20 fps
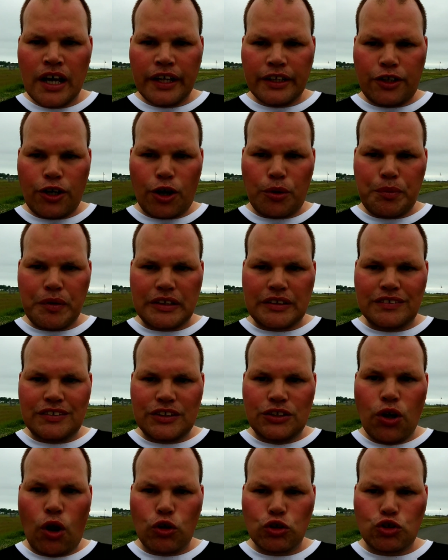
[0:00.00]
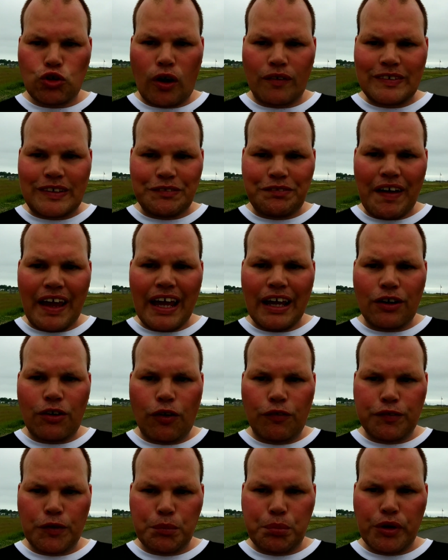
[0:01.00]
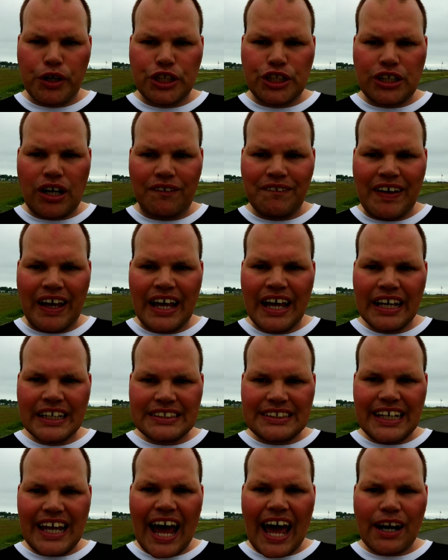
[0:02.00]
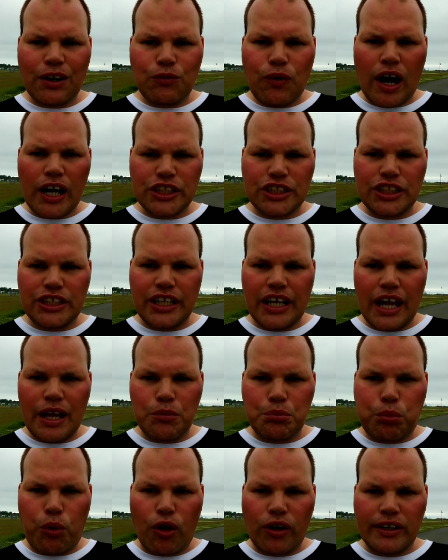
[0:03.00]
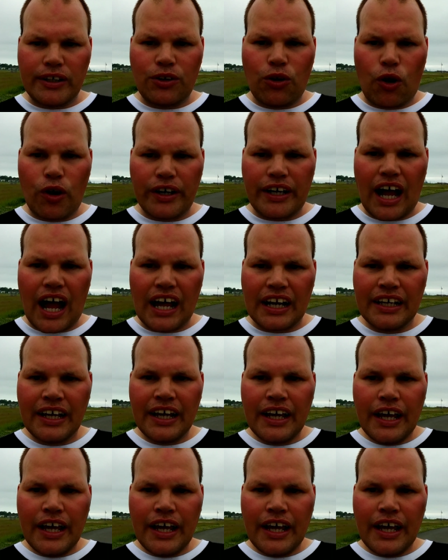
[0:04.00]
There will be some snowstorms in Vancouver, British Columbia, Seattle, Washington, and Portland, Oregon.